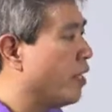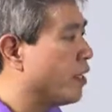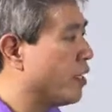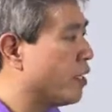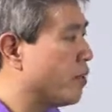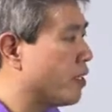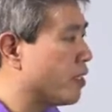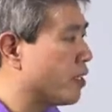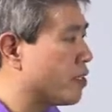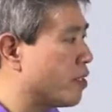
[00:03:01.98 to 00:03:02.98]
The other ones are
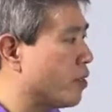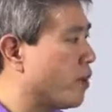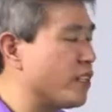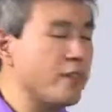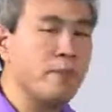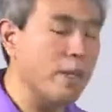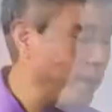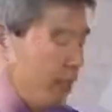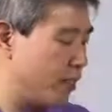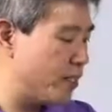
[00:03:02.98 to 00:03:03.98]
going to show question mark
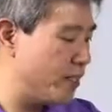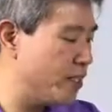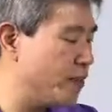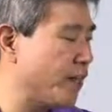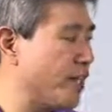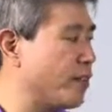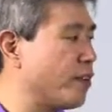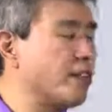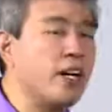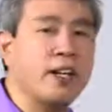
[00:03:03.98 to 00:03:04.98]
because these devices
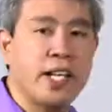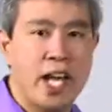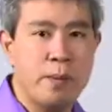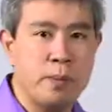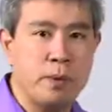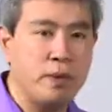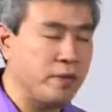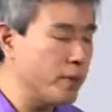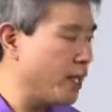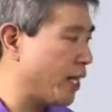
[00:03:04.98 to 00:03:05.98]
are not capable of
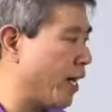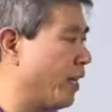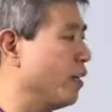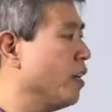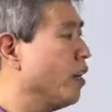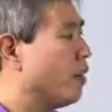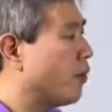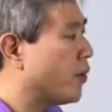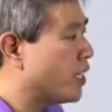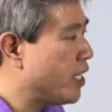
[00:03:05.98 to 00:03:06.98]
doing that.
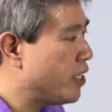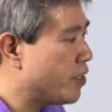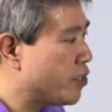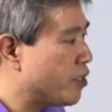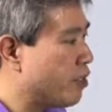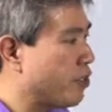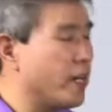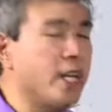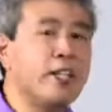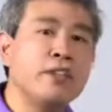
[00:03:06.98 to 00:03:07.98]
For these to show
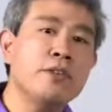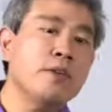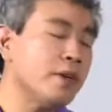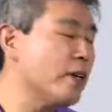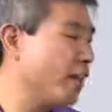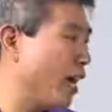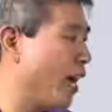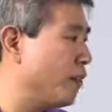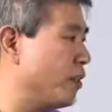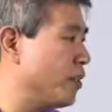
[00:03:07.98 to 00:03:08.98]
green, you are going to
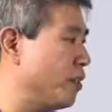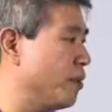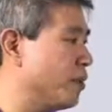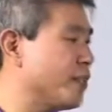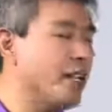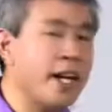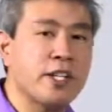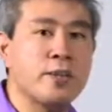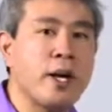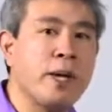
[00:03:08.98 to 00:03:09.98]
have to use the
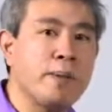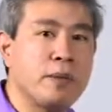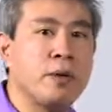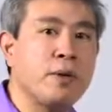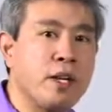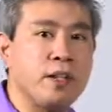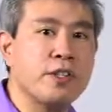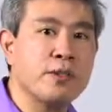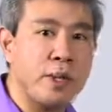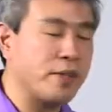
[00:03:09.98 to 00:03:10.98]
X-Rite Pro Color
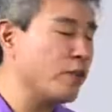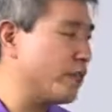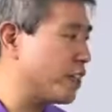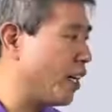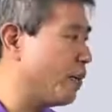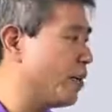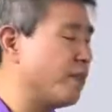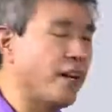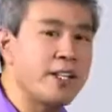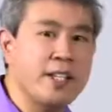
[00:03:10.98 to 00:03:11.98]
Spectrophotometer
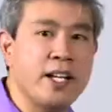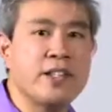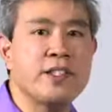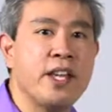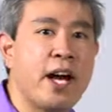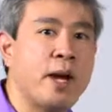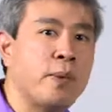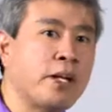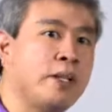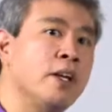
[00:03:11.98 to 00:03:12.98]
device. That is the
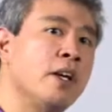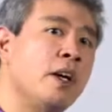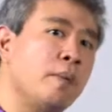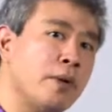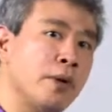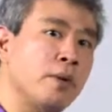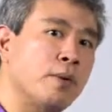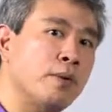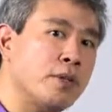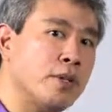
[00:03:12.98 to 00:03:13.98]
i1
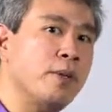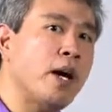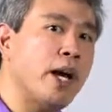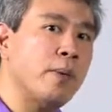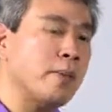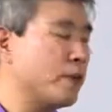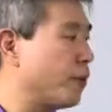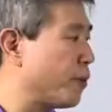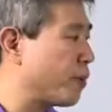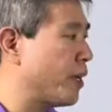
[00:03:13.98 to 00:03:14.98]
Pro 2, i1
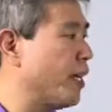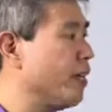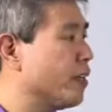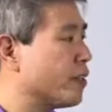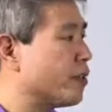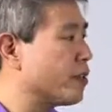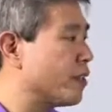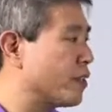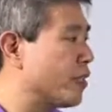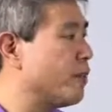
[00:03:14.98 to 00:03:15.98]
Pro 3. Those
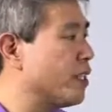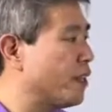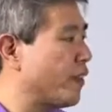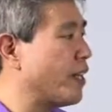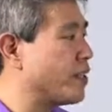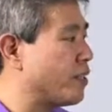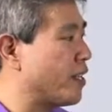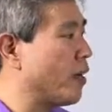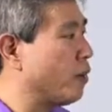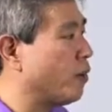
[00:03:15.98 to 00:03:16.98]
are some of the devices
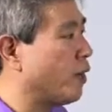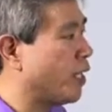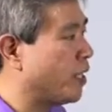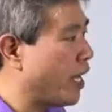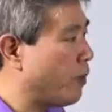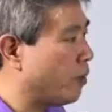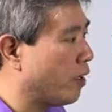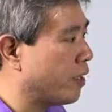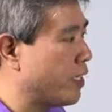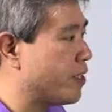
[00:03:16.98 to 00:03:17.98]
that will enable
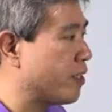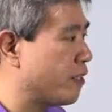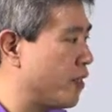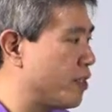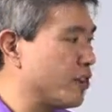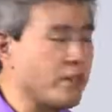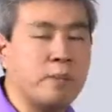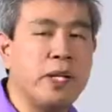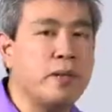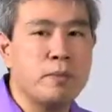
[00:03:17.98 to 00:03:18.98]
all these other features,
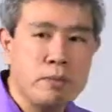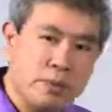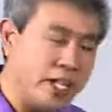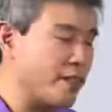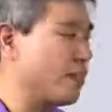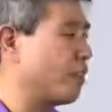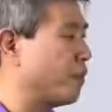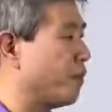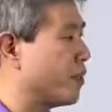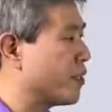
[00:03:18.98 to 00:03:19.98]
but that's not the
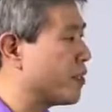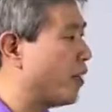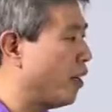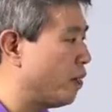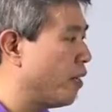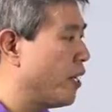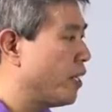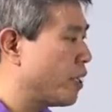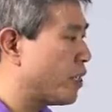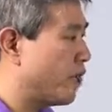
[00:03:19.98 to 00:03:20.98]
focus of
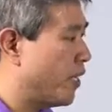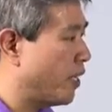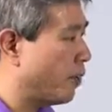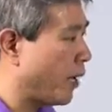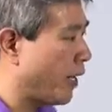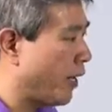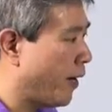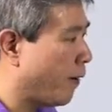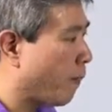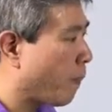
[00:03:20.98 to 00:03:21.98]
this video right
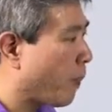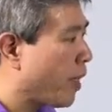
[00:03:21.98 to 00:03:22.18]
now.